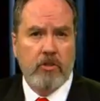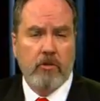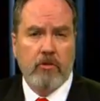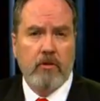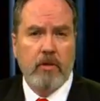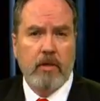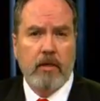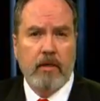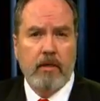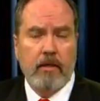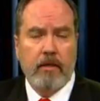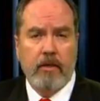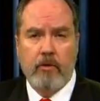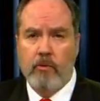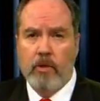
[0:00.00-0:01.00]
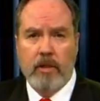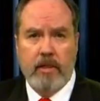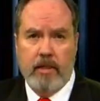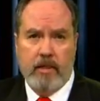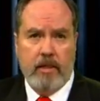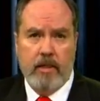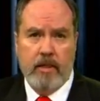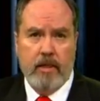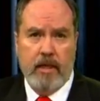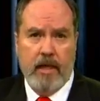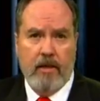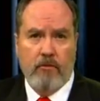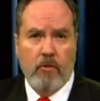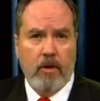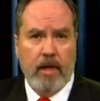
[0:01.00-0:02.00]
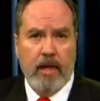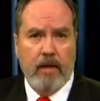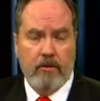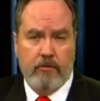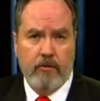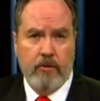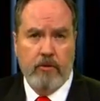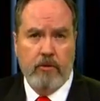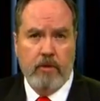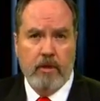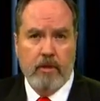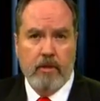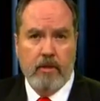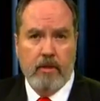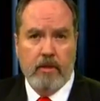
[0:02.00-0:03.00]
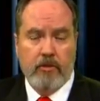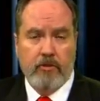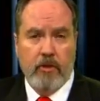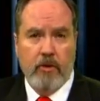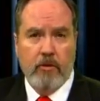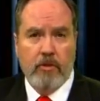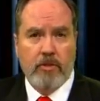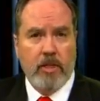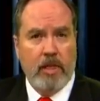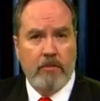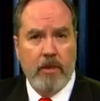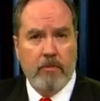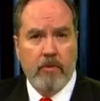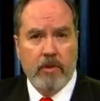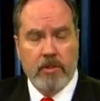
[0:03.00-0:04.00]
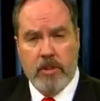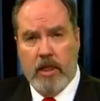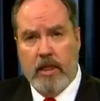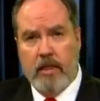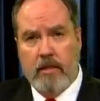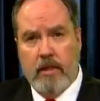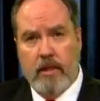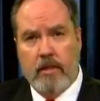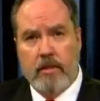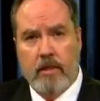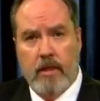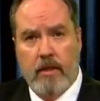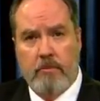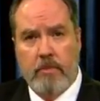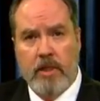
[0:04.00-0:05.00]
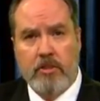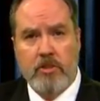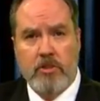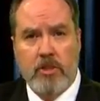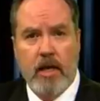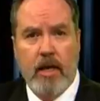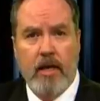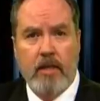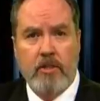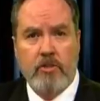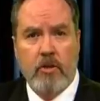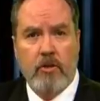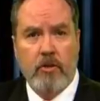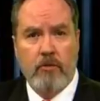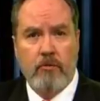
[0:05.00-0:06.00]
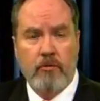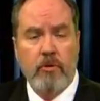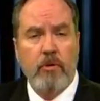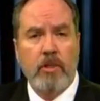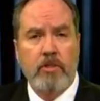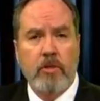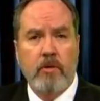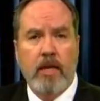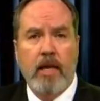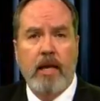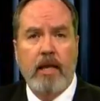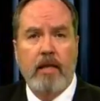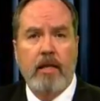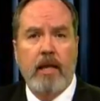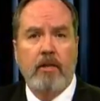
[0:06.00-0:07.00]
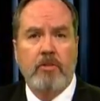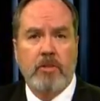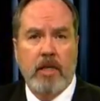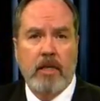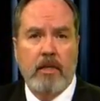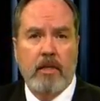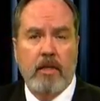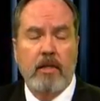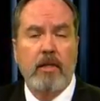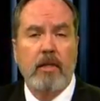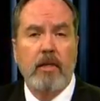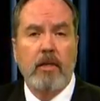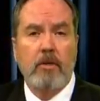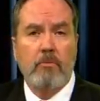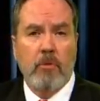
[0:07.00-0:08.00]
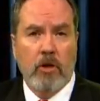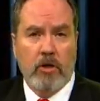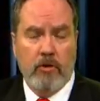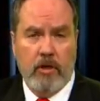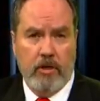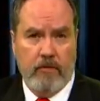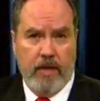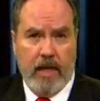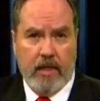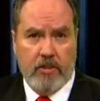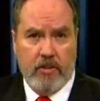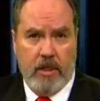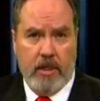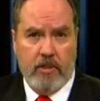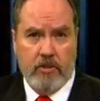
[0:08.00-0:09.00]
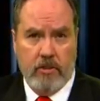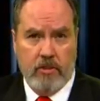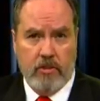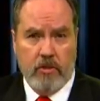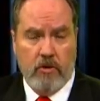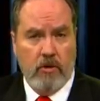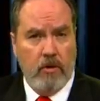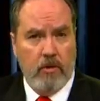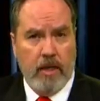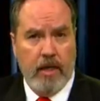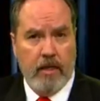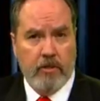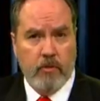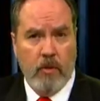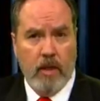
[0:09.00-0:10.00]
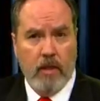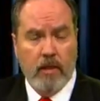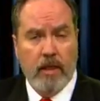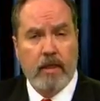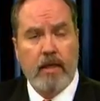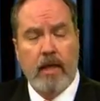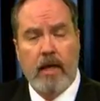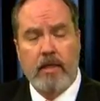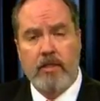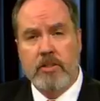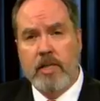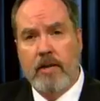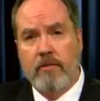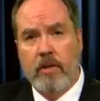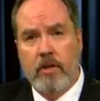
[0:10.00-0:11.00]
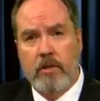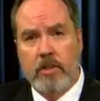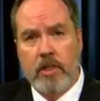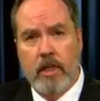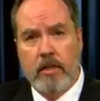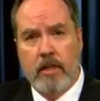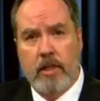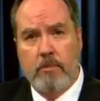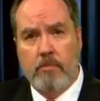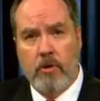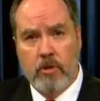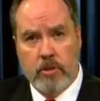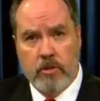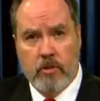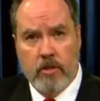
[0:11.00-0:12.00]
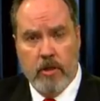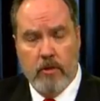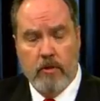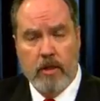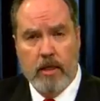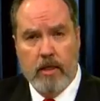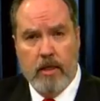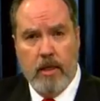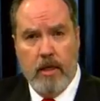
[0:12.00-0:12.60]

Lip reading: to children. You really didn't need to have organic food. So the same people who say that pesticides on your food is okay now say that mercury in your vaccinations are okay as well. And I just have to interject a personal note.